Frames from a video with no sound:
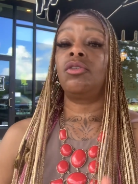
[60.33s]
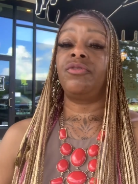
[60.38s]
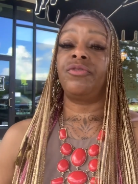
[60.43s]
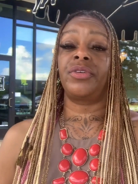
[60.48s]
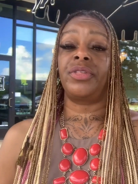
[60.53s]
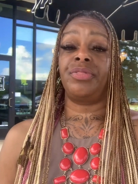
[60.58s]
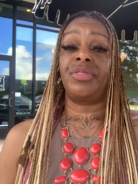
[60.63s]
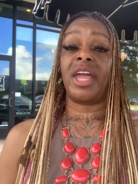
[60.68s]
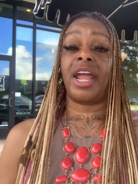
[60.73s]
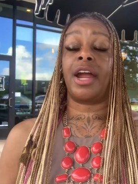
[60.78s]

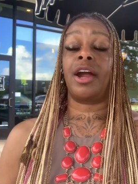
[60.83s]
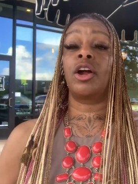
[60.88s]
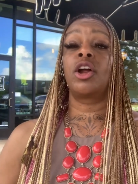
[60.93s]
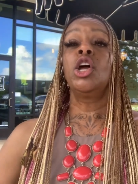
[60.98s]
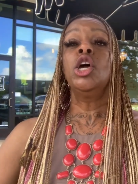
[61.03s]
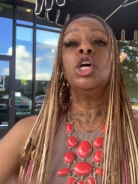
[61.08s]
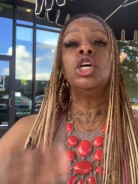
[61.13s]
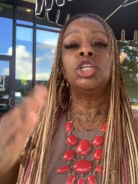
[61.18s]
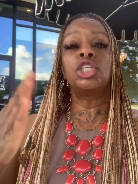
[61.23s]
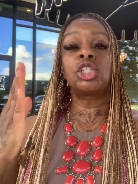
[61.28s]
for there.
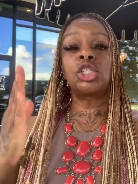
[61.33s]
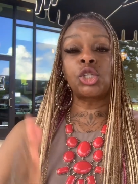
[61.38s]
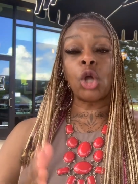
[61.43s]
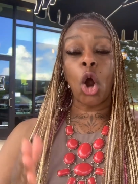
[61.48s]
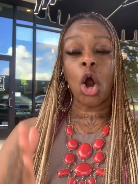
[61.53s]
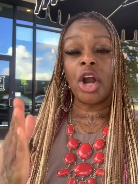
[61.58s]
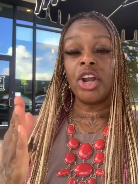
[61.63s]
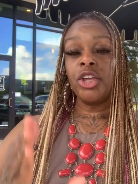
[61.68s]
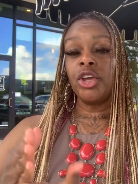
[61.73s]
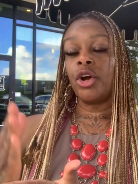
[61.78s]

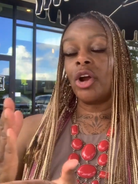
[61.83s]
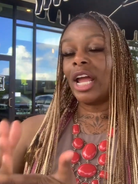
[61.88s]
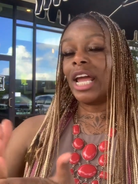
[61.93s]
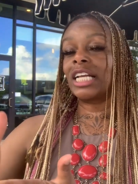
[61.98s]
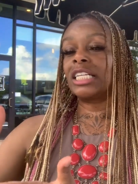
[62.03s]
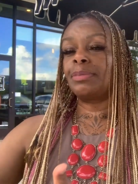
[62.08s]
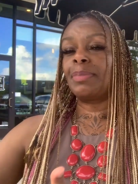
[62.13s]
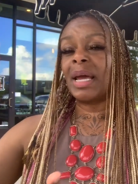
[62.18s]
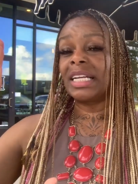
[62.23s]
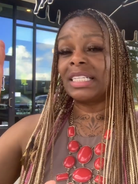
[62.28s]
Start your
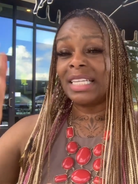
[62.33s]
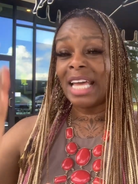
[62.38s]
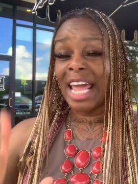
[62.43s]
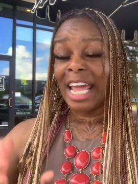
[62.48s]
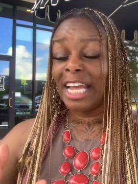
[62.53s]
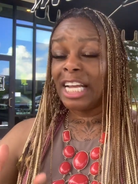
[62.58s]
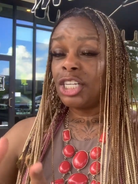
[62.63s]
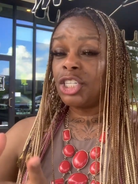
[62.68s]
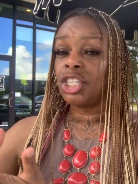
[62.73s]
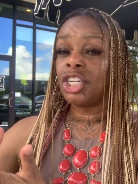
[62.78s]

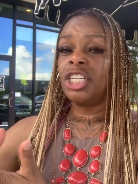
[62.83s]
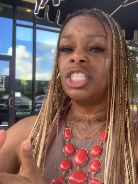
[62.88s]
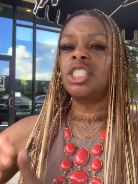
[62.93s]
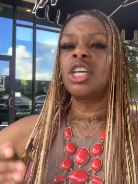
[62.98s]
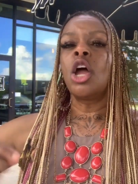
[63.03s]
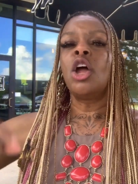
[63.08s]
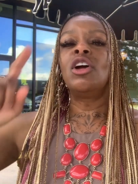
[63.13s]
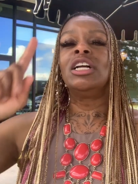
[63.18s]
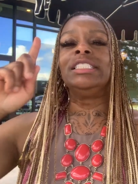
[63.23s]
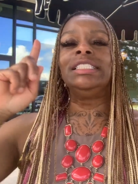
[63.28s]
expectations
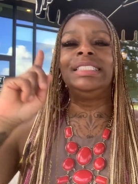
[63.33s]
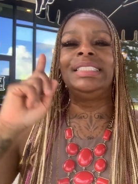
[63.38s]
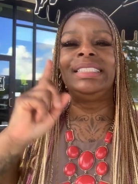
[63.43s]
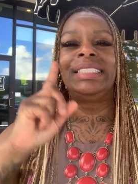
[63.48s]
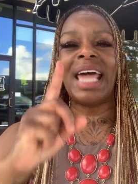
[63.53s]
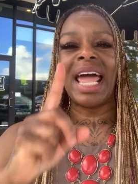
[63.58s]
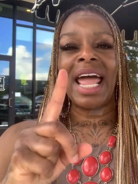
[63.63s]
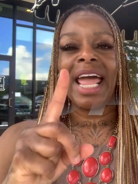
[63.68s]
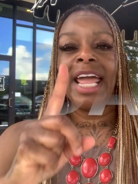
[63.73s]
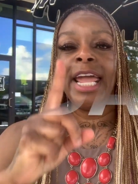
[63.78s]

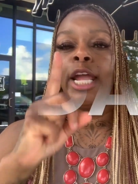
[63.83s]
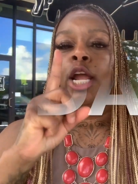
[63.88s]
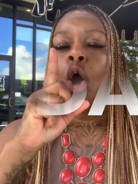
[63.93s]
day